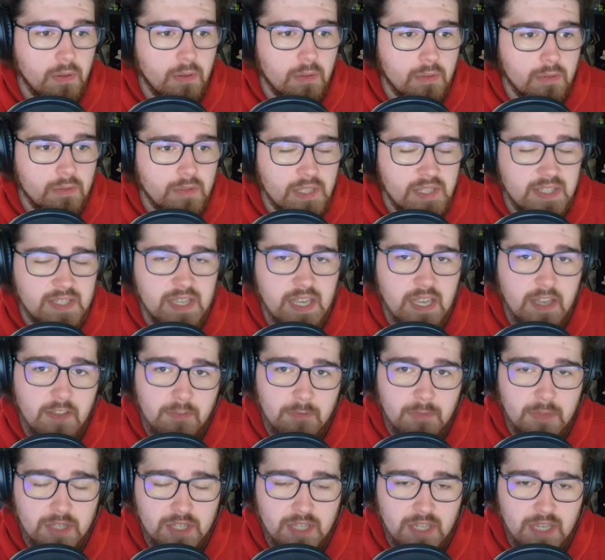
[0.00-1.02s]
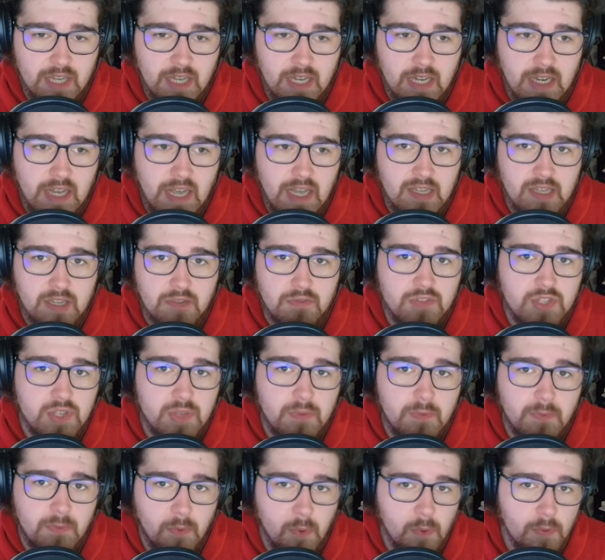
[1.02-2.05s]
the save machine and you
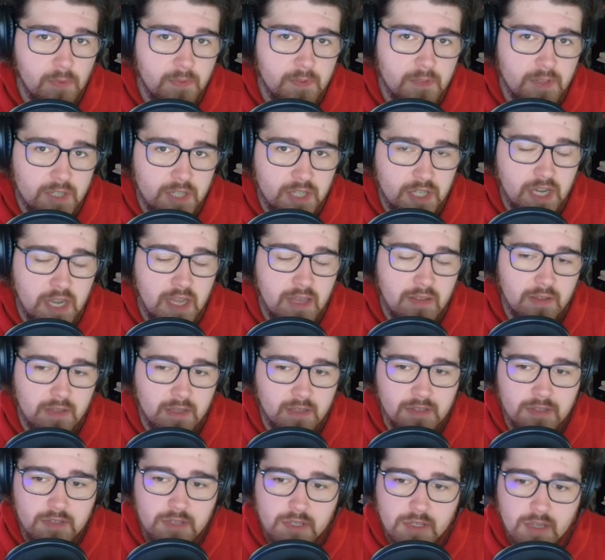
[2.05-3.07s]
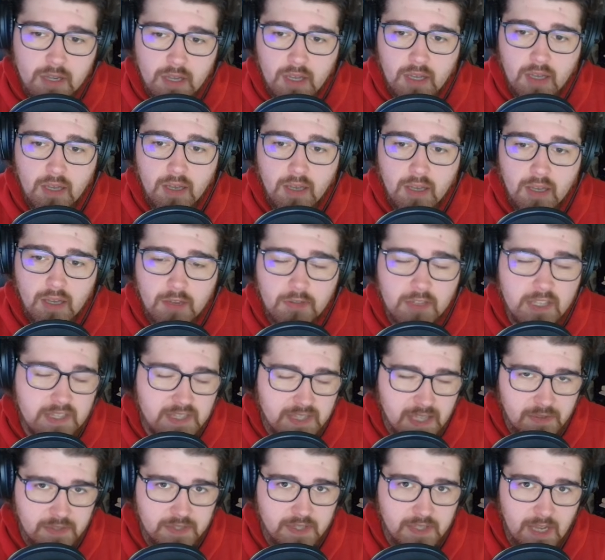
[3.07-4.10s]
do forfeit the challenge,
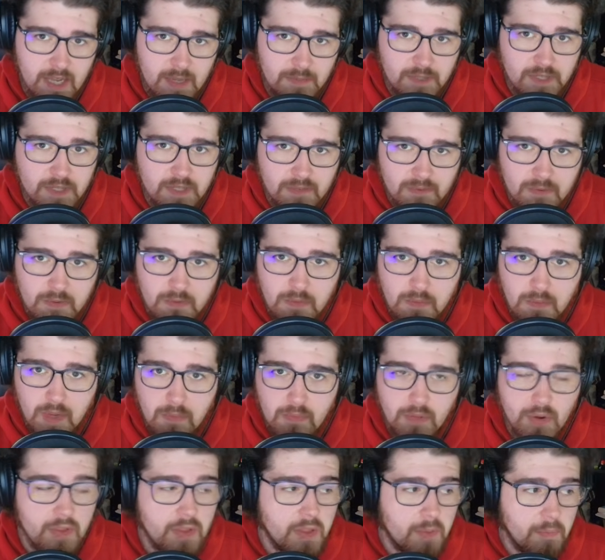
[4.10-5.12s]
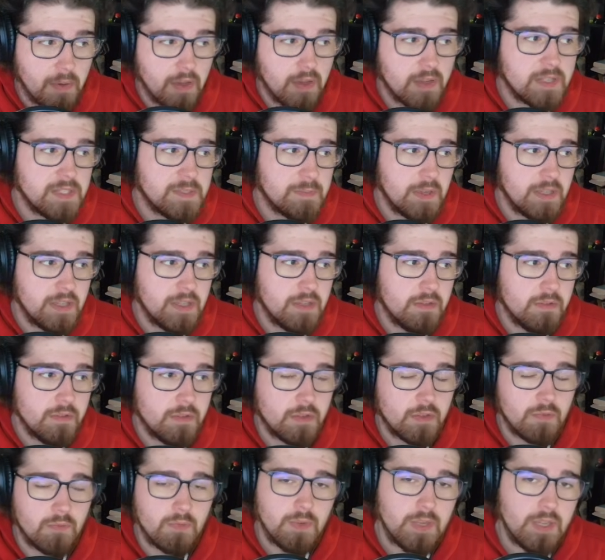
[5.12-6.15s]
because that was an option, if you remember, in the pause menu, you
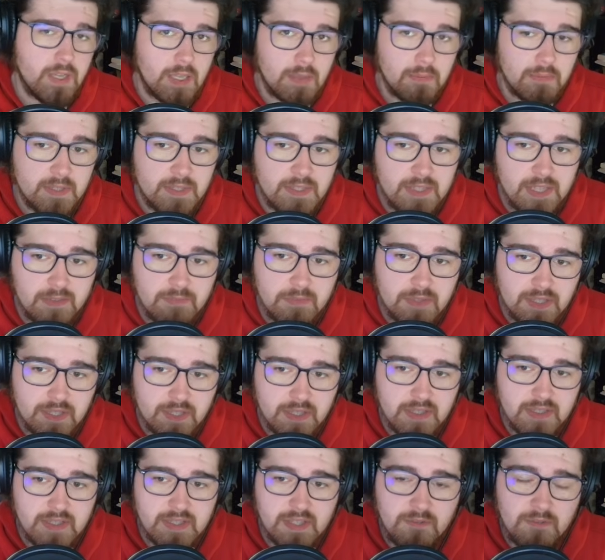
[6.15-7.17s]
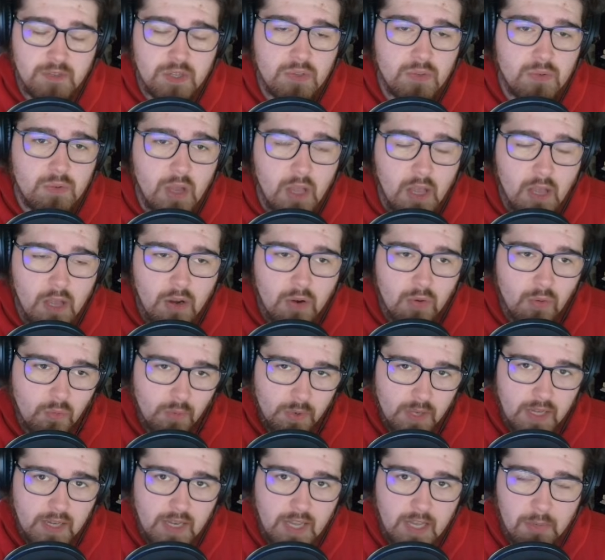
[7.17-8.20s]
could re-enable the save machines. If you
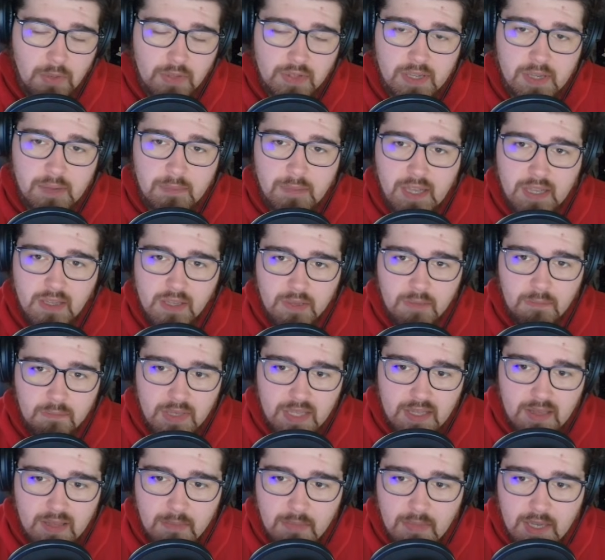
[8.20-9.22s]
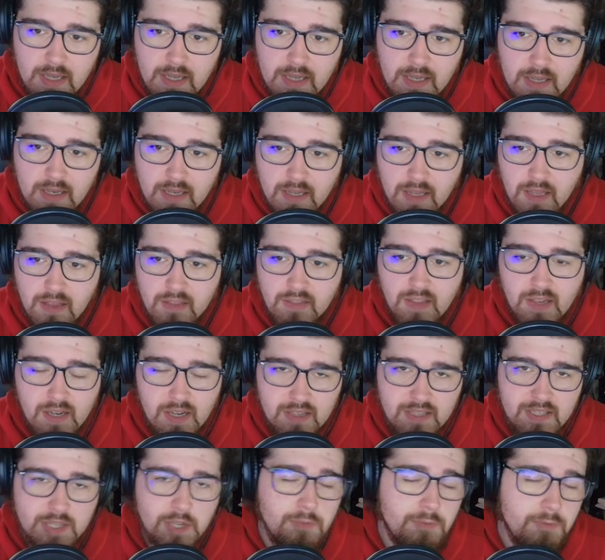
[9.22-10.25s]
re-enabled them and you beat the mod, then
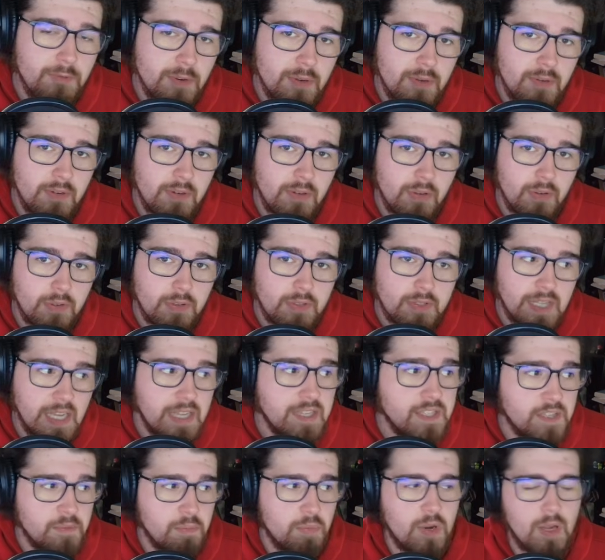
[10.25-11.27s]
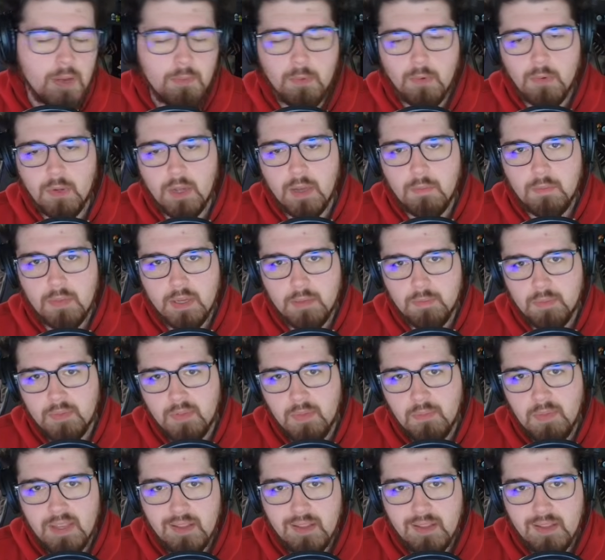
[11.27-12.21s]
a different text prompt will come up to be